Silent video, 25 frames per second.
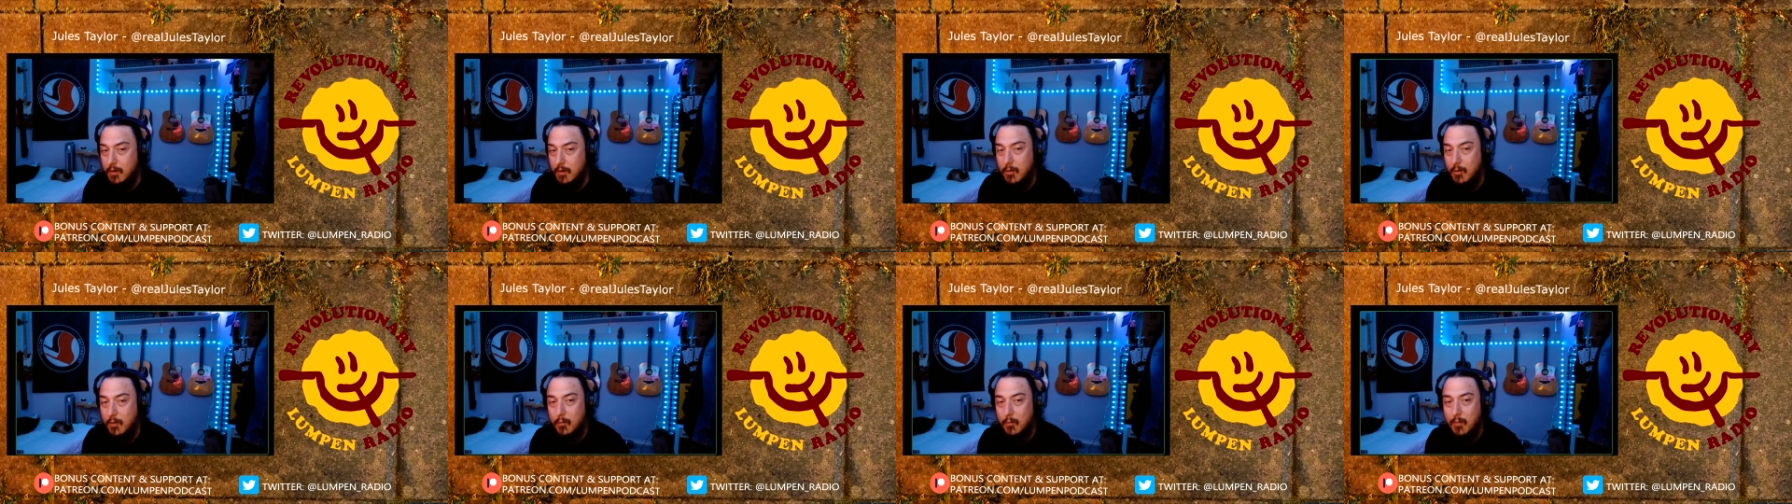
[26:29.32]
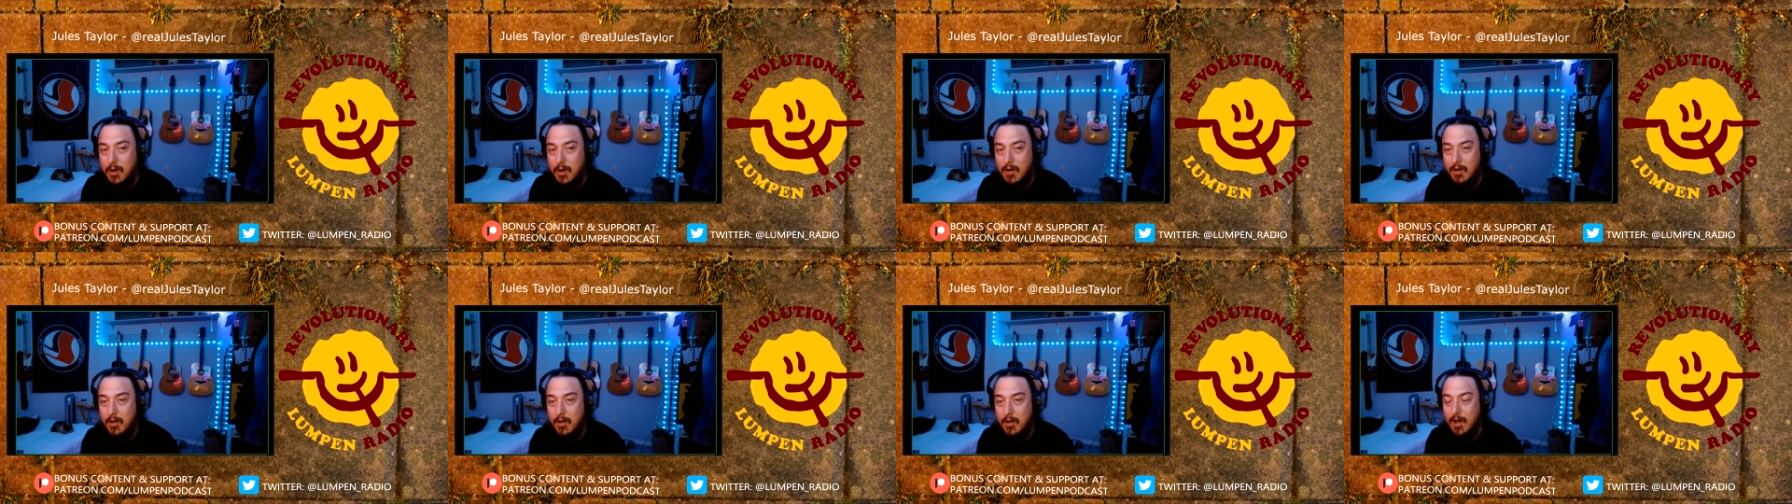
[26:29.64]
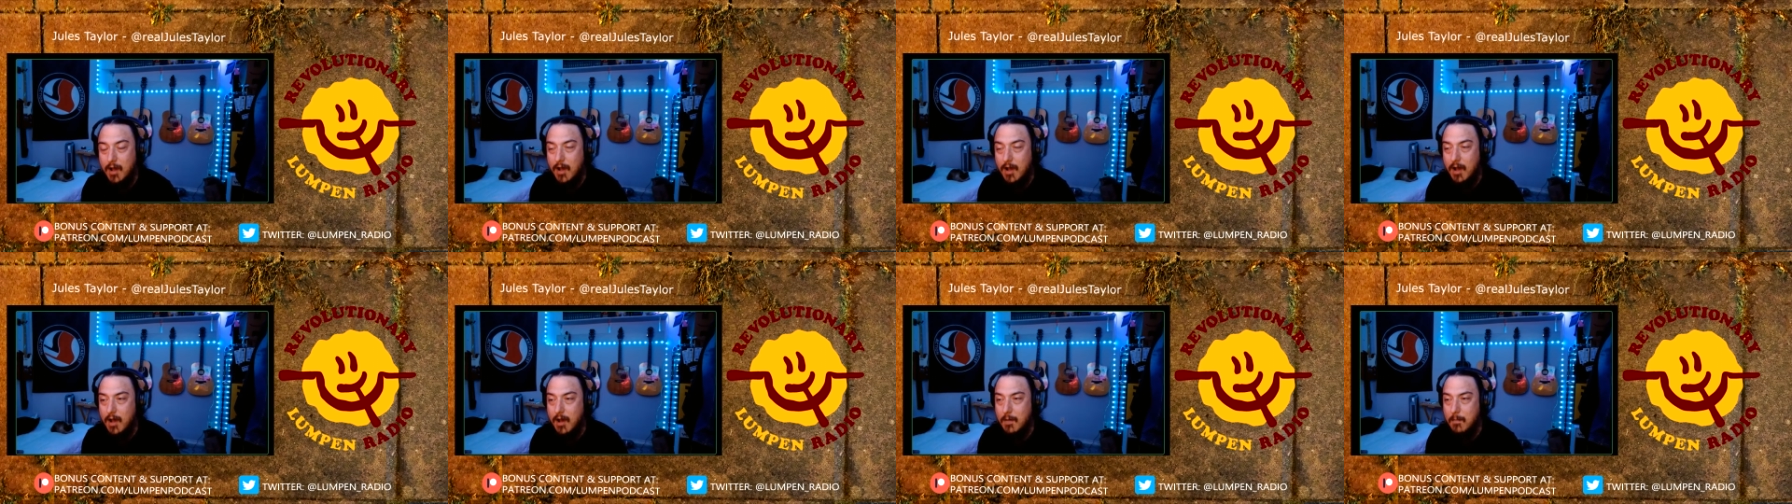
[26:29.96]

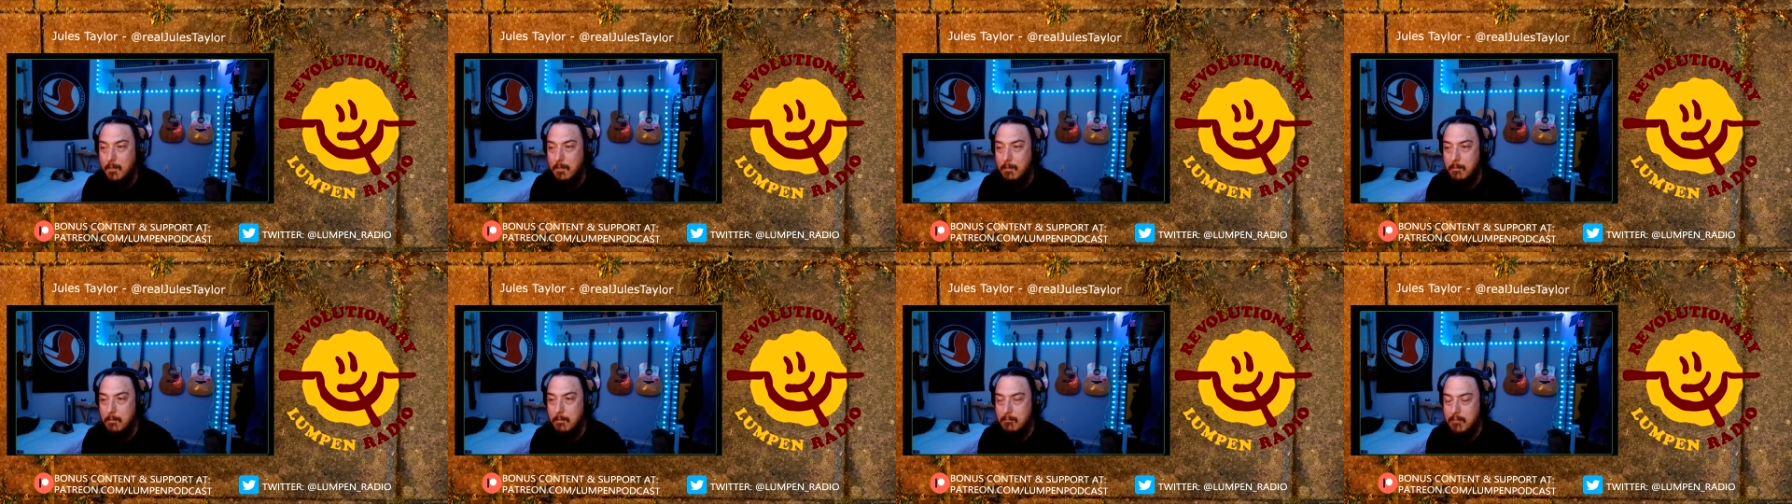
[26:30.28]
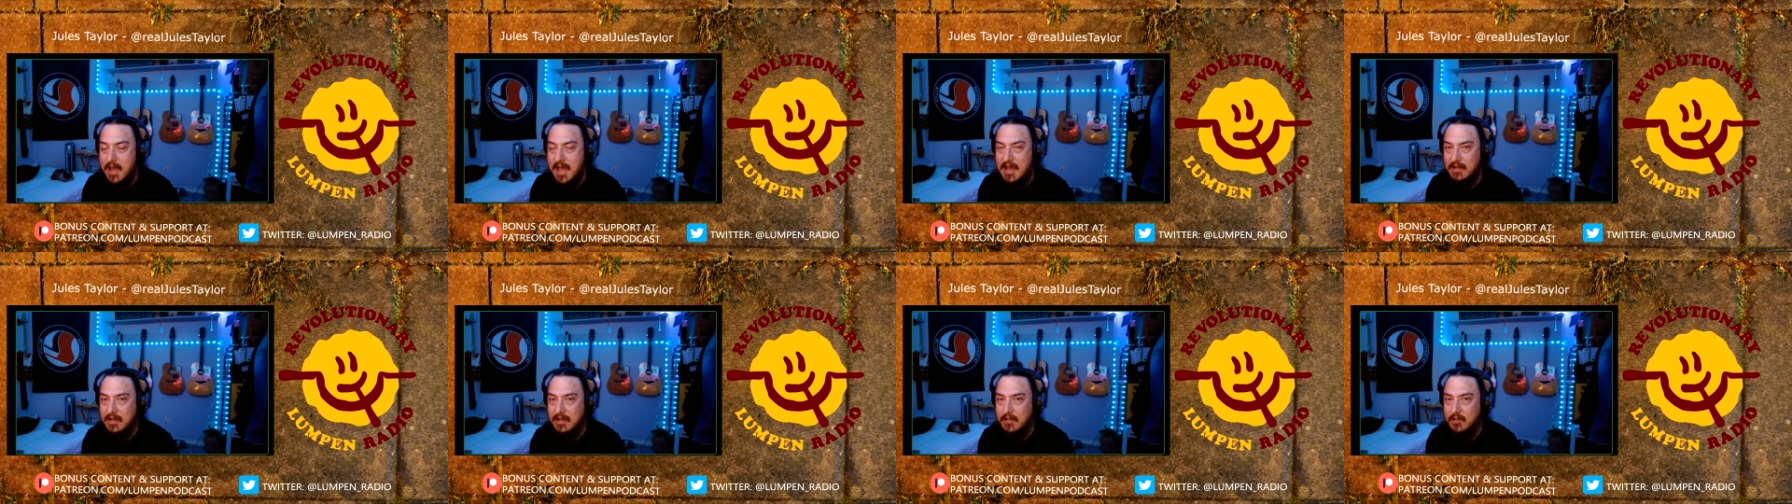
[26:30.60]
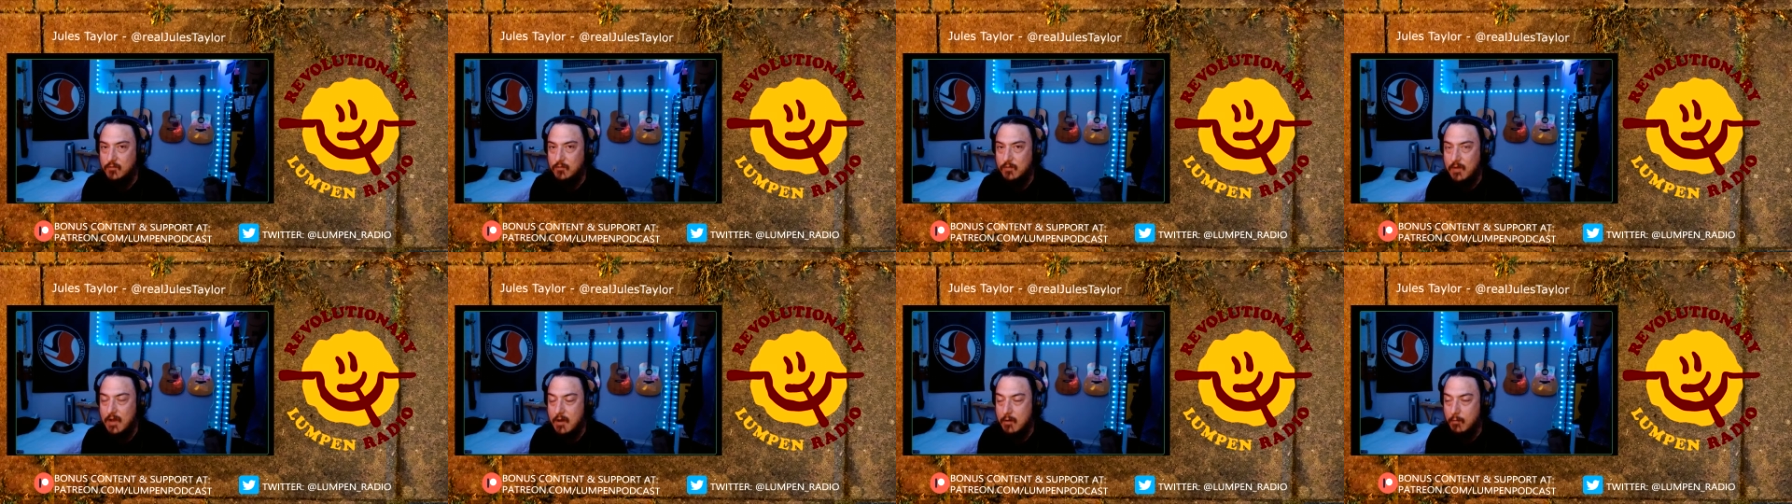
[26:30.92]
Well,
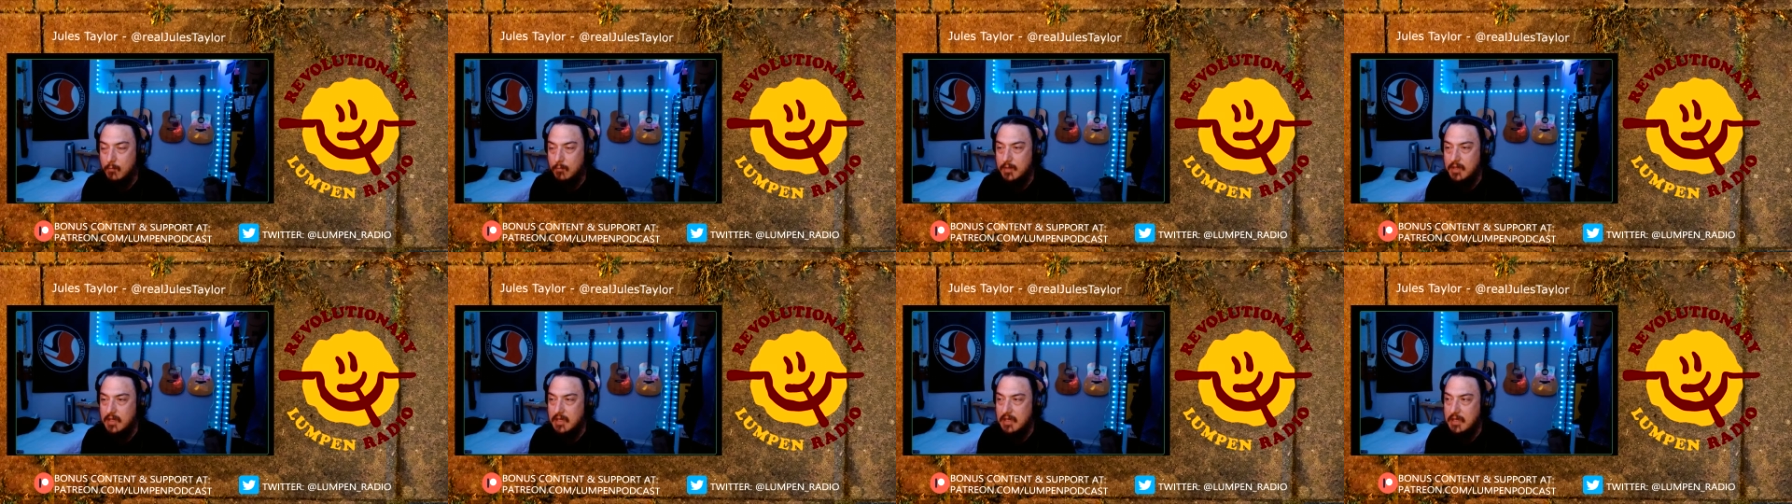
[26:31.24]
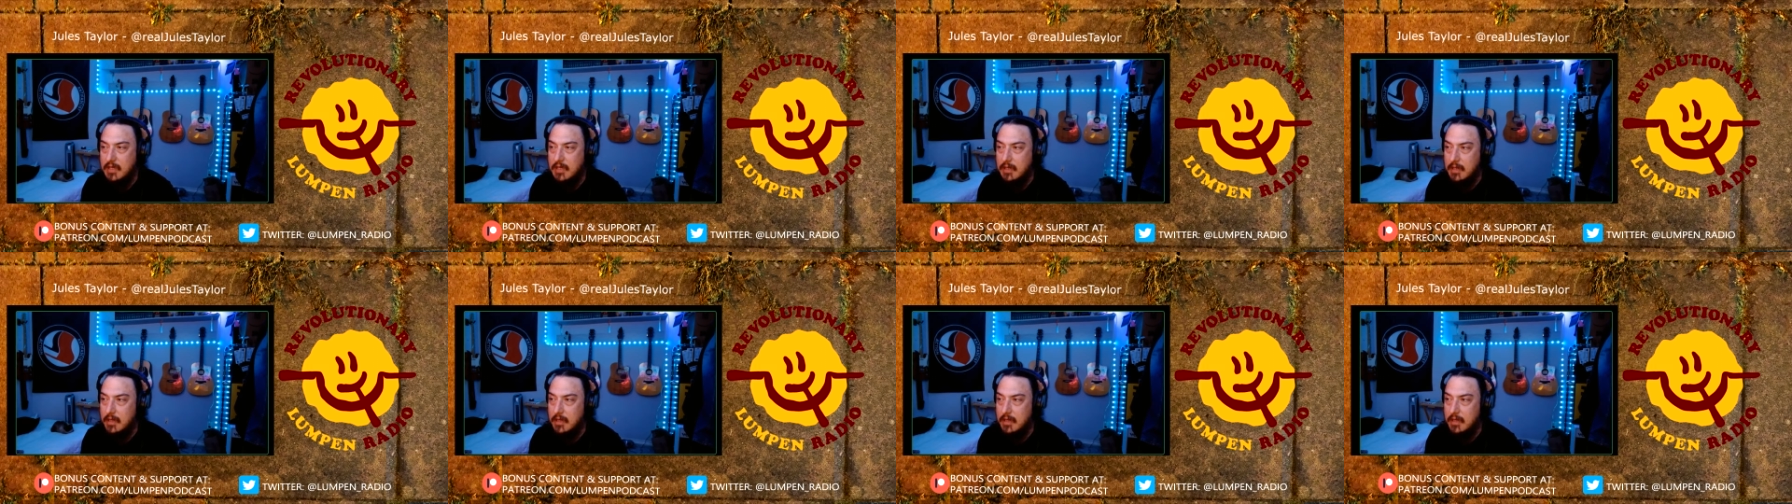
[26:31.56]
Max found me